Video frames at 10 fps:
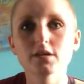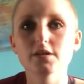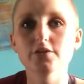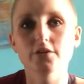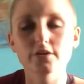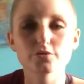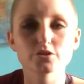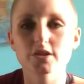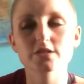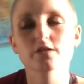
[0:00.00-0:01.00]
In which
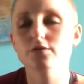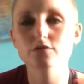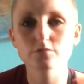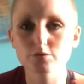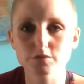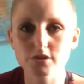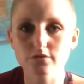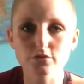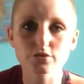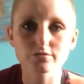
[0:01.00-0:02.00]
case I have so much
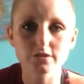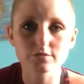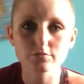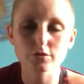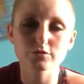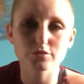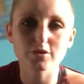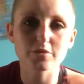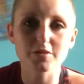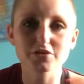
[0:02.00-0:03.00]
material to
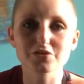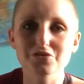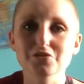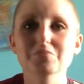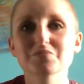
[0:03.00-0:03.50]
recommend to you.